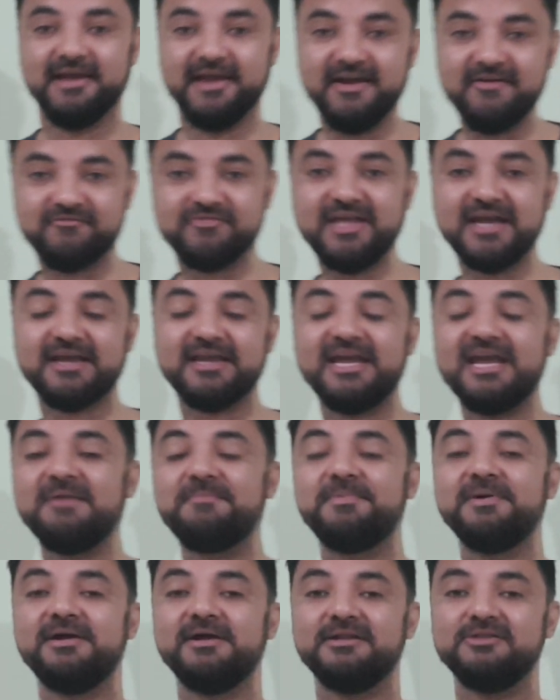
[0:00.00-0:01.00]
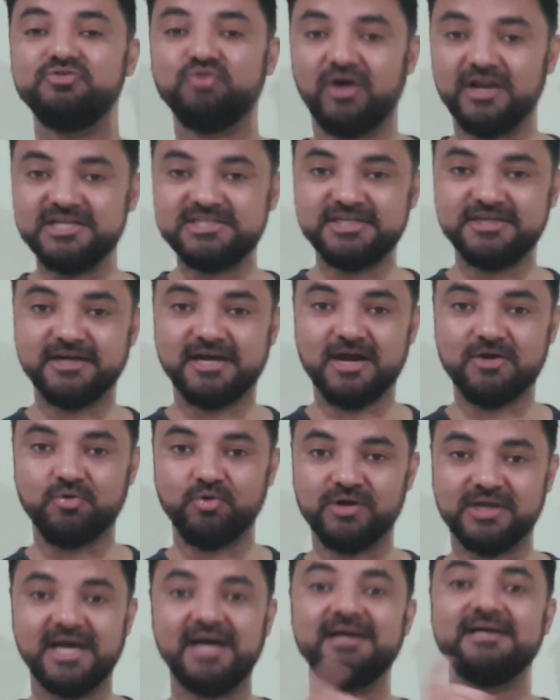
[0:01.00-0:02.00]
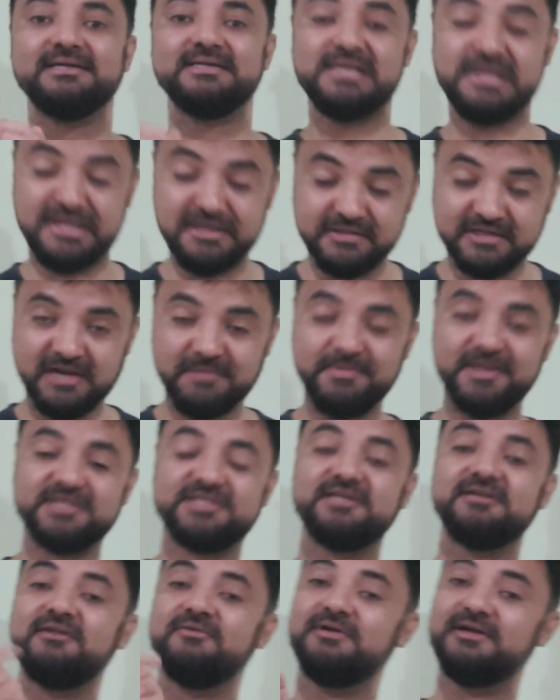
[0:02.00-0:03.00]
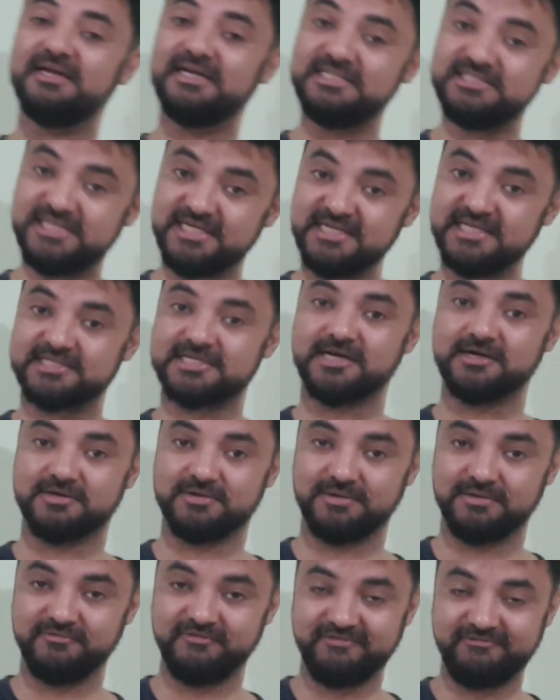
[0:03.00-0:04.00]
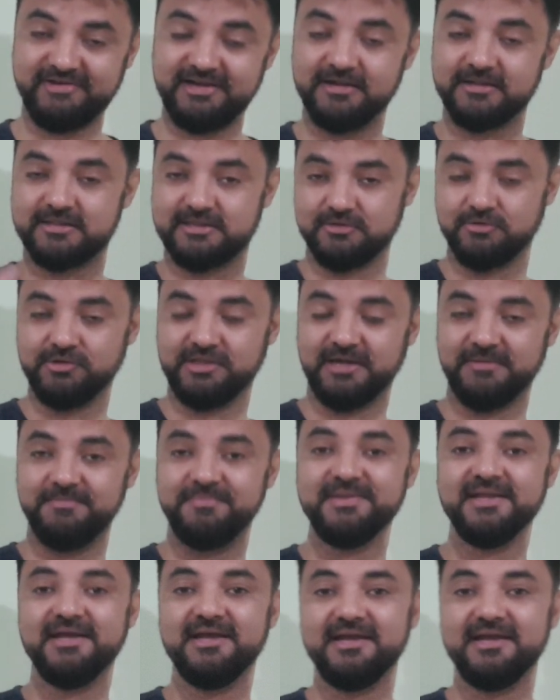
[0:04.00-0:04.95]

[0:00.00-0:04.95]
If they keep non-engineer ka quota, discrimination, engineers ka will sue them.